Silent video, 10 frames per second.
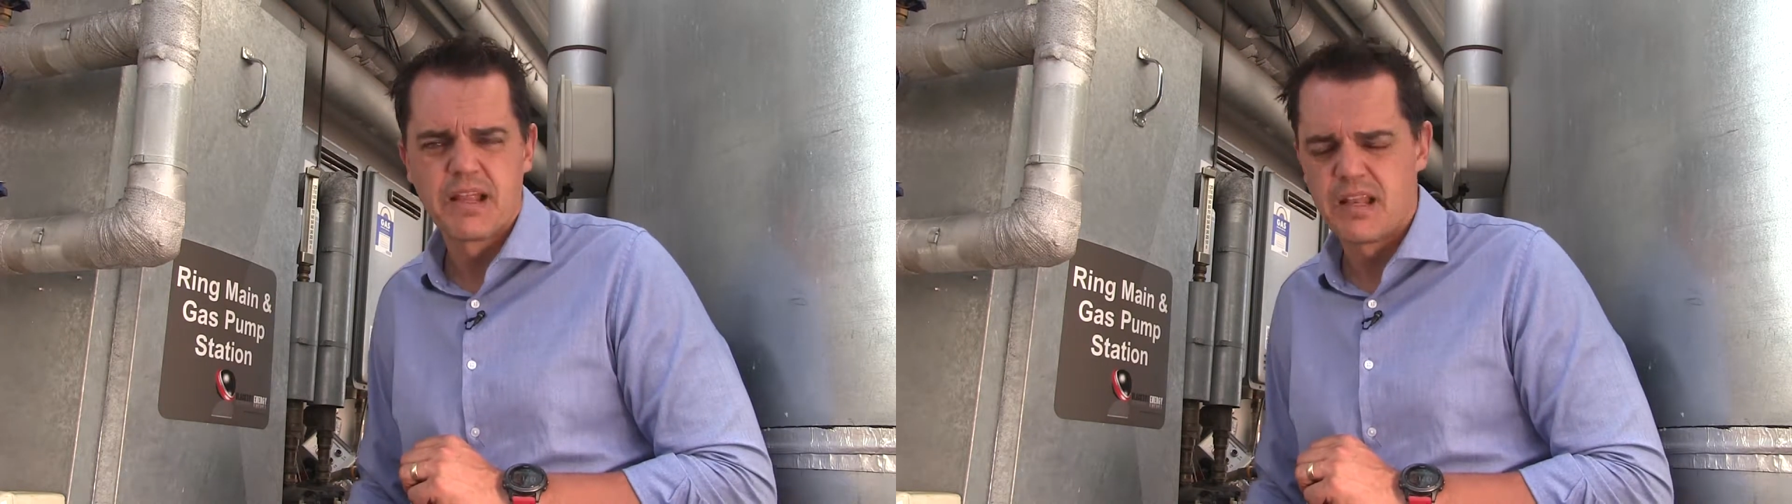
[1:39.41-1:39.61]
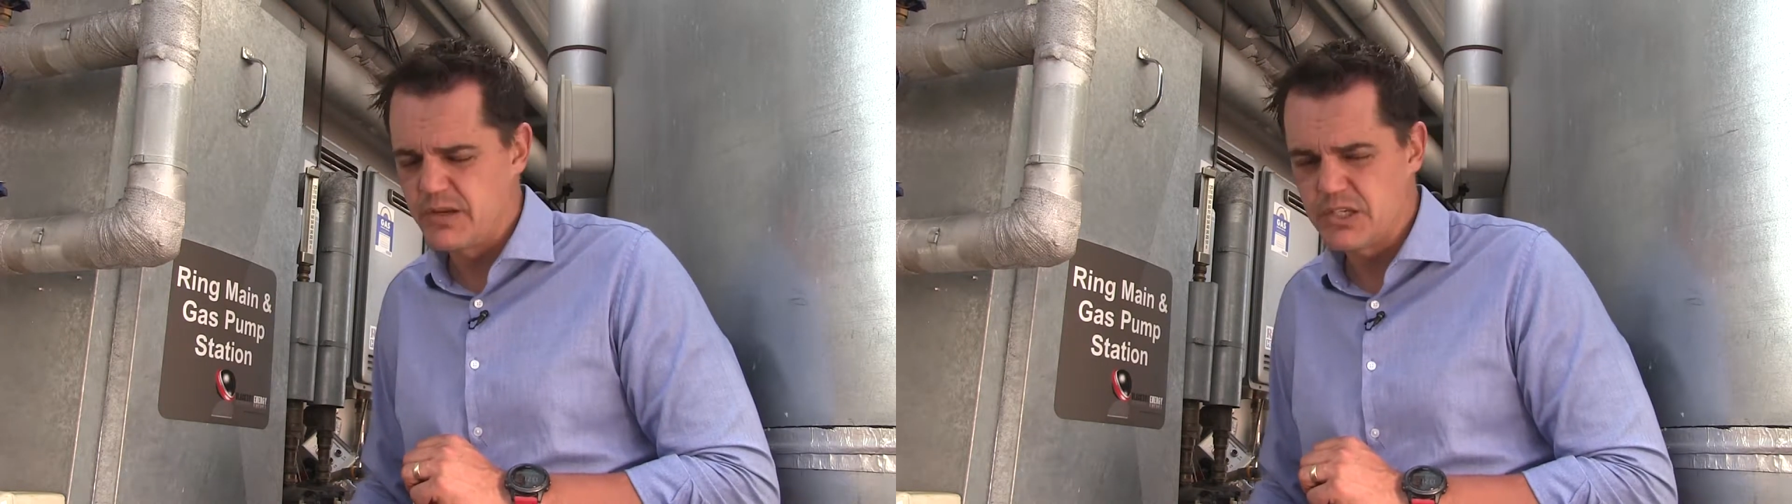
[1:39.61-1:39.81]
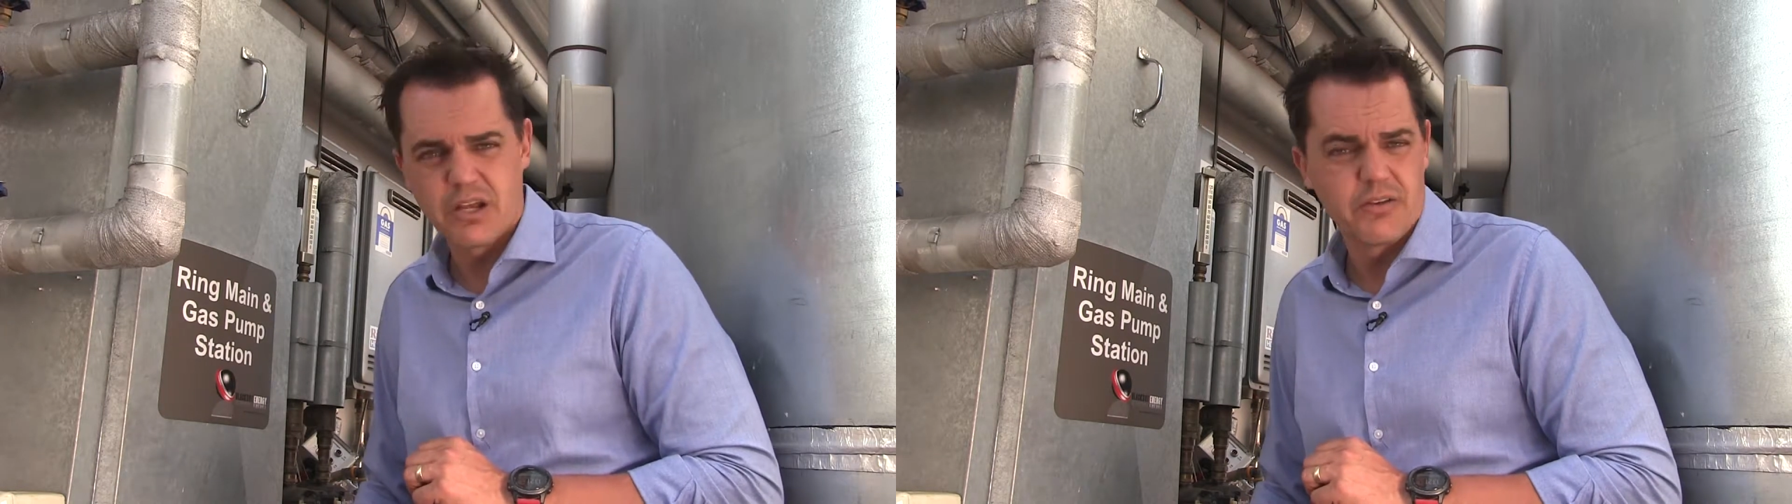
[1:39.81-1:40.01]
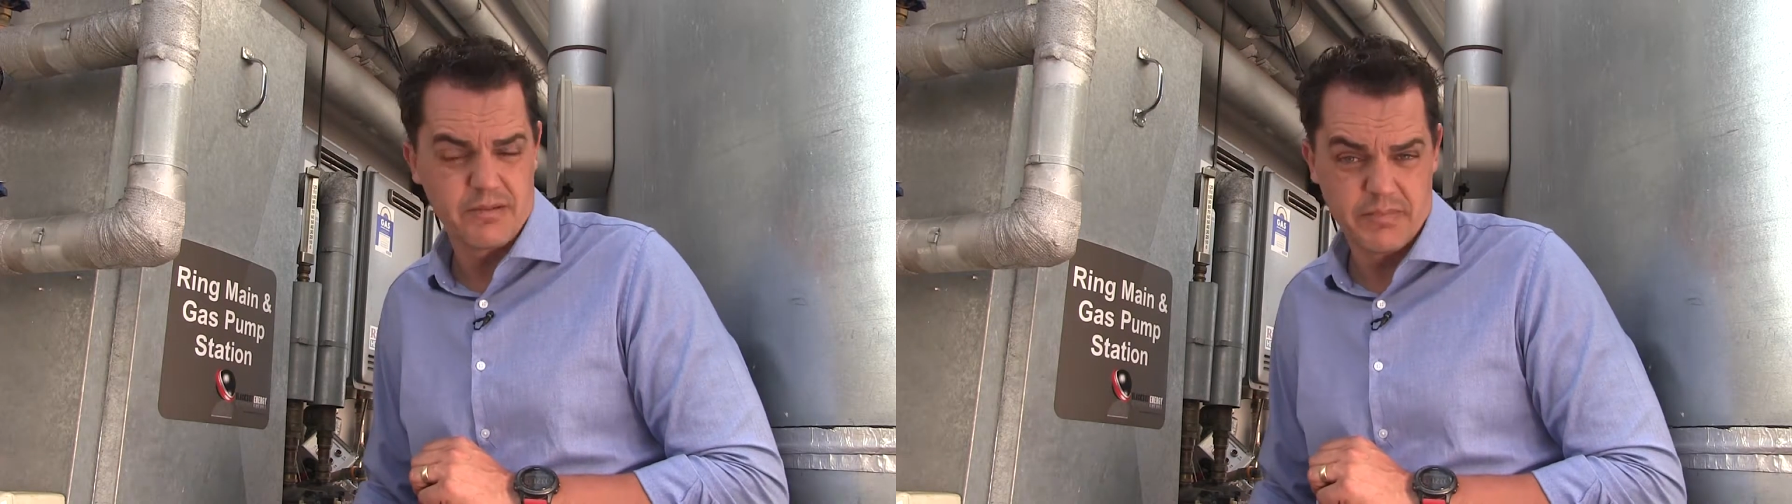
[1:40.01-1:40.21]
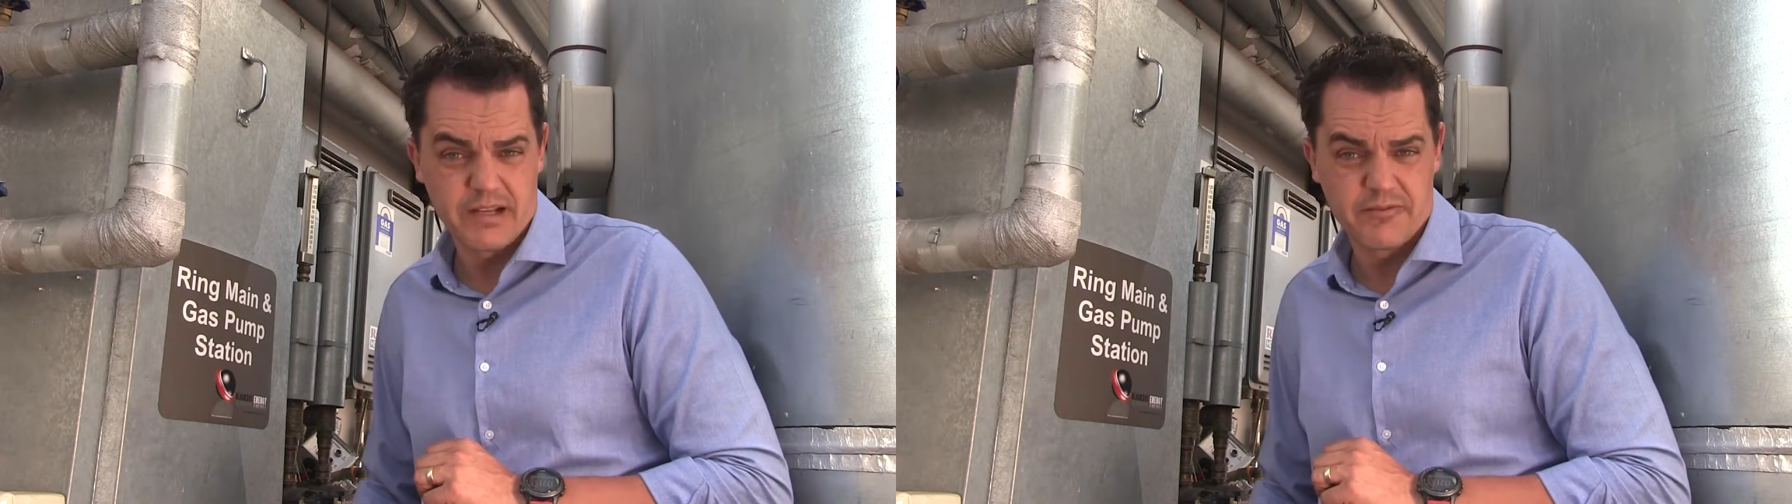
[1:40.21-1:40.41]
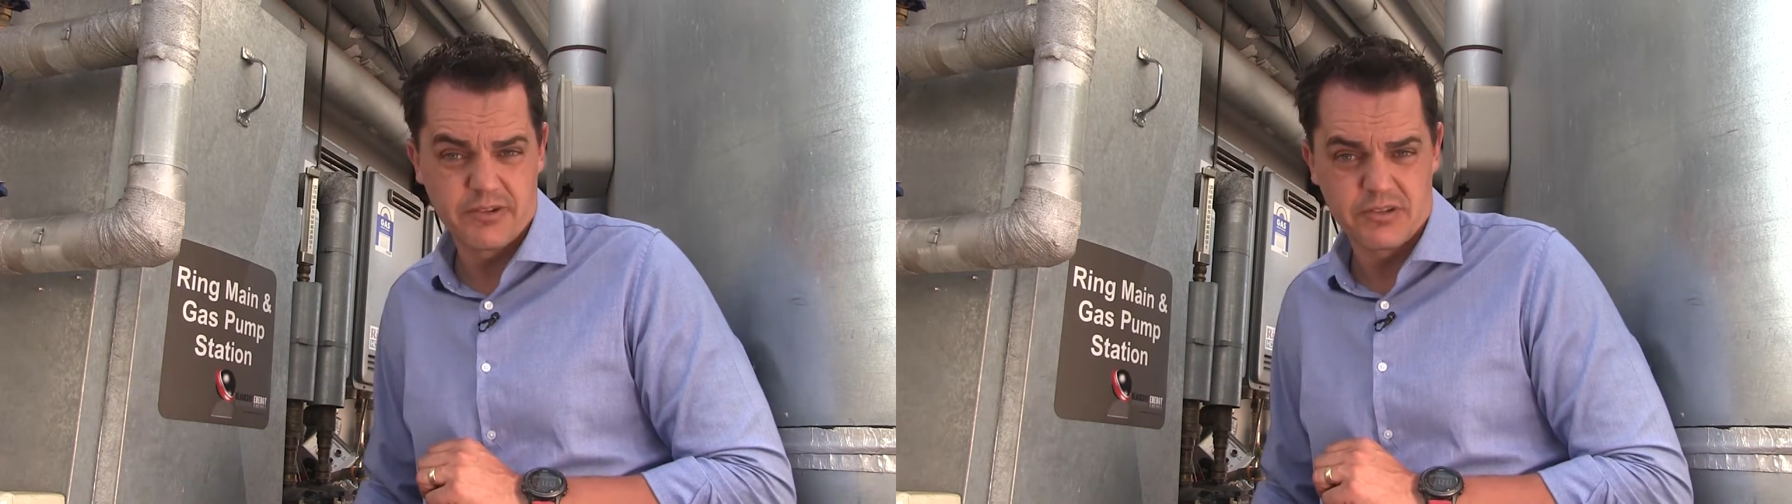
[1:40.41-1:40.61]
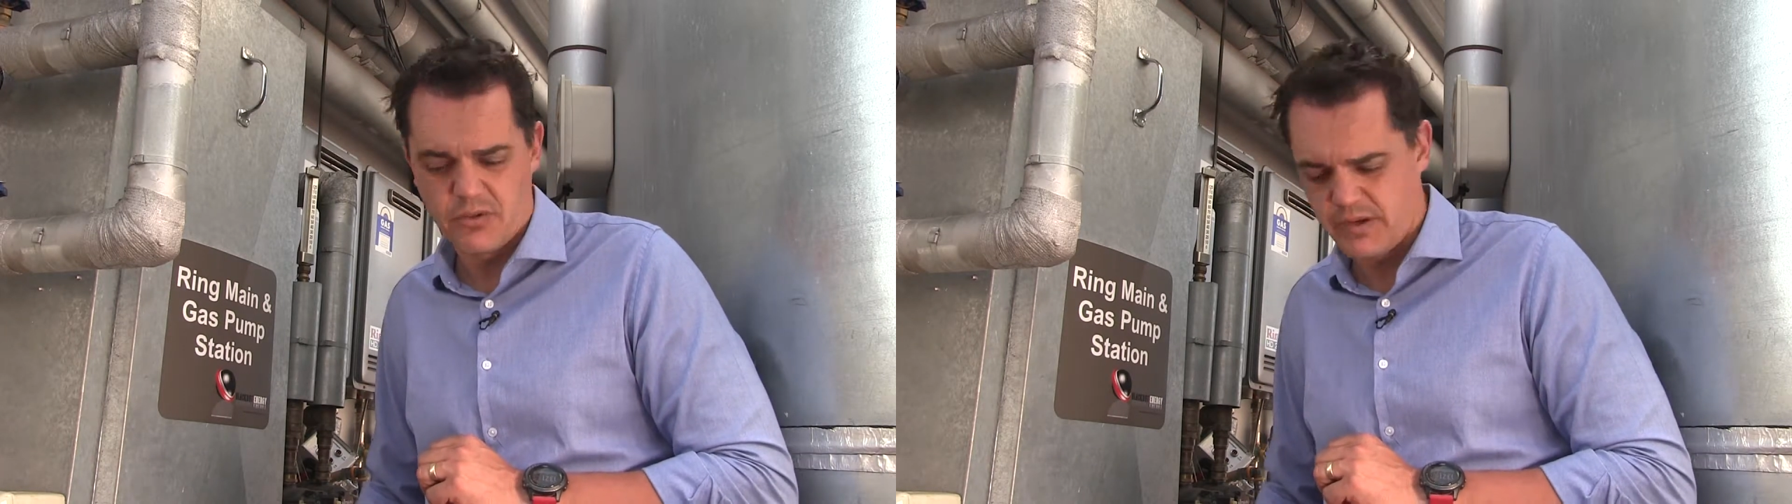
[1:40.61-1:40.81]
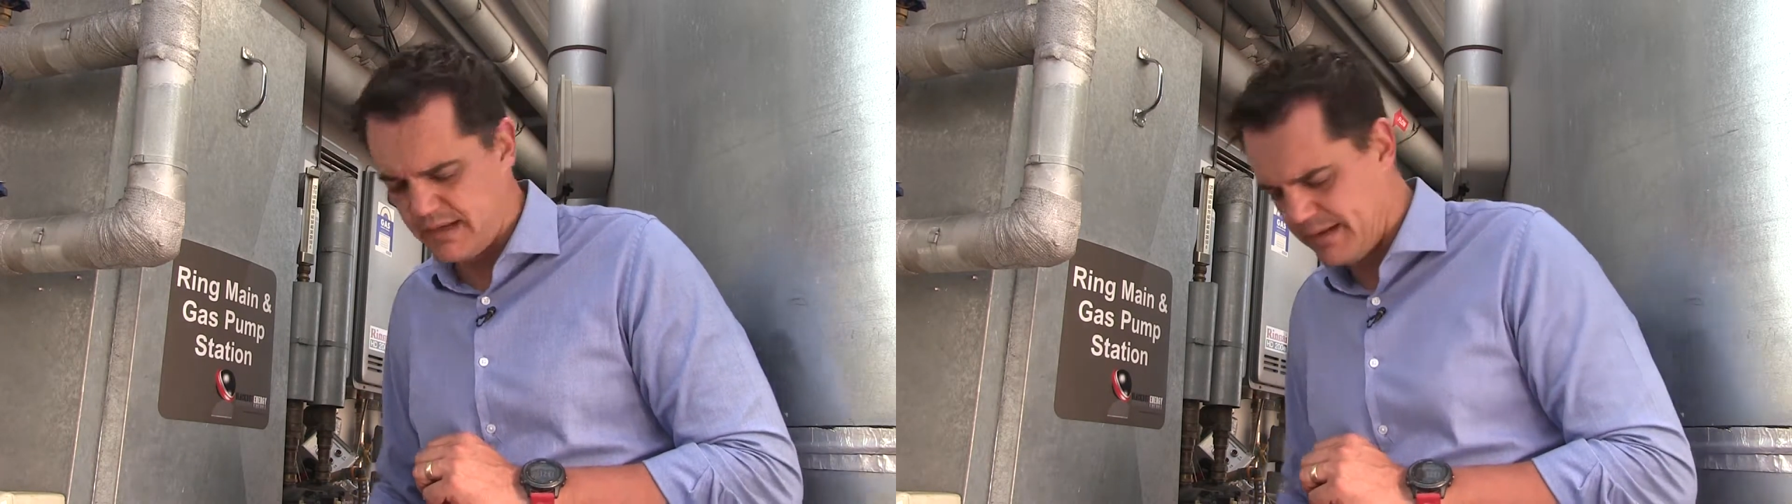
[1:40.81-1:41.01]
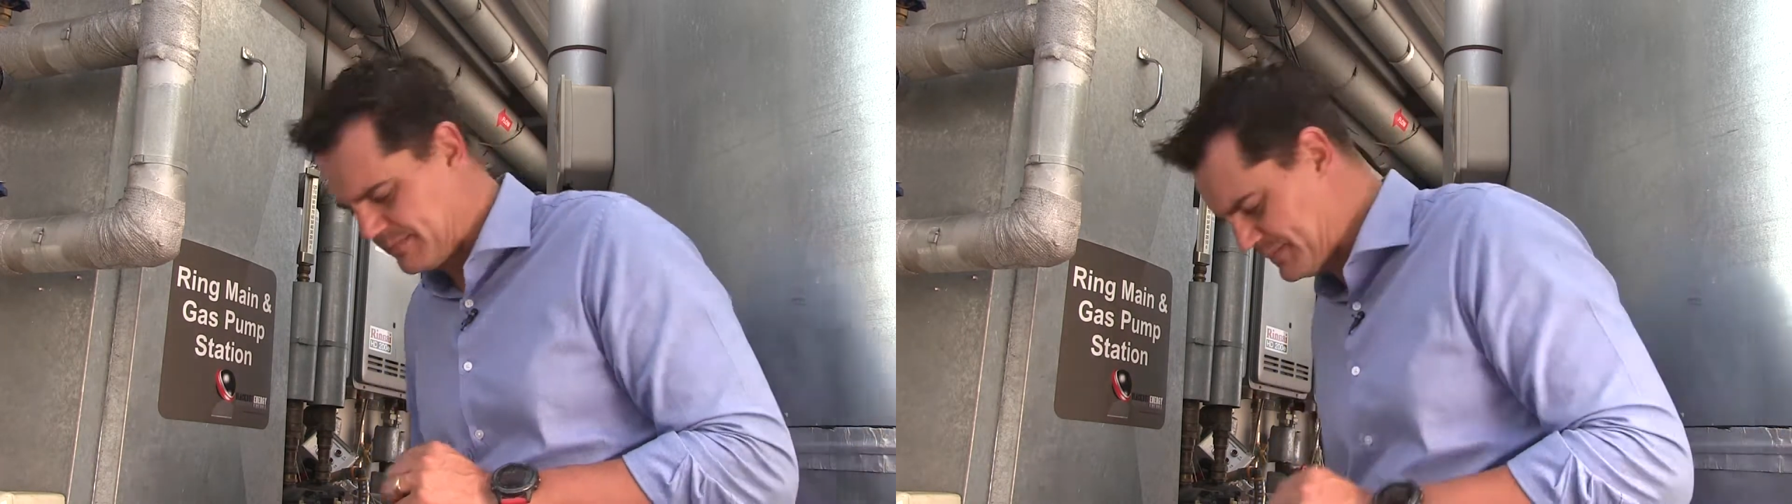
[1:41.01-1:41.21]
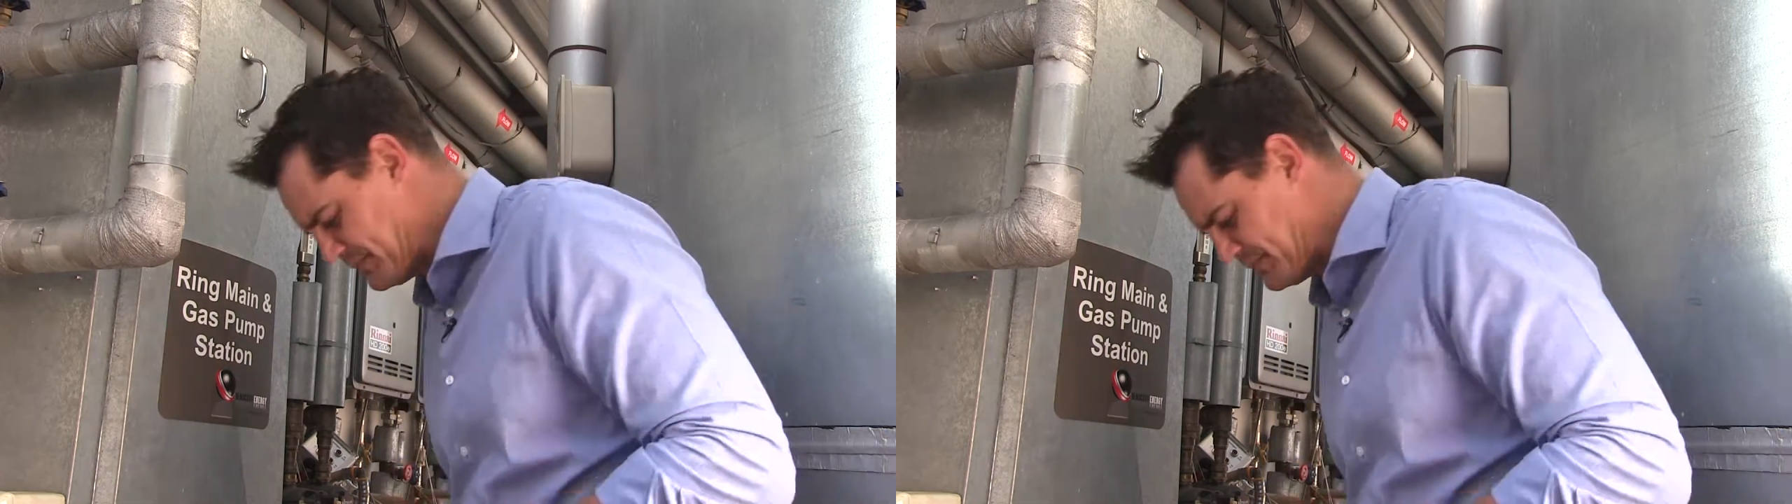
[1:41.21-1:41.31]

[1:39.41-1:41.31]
Let me show you the main filter quickly.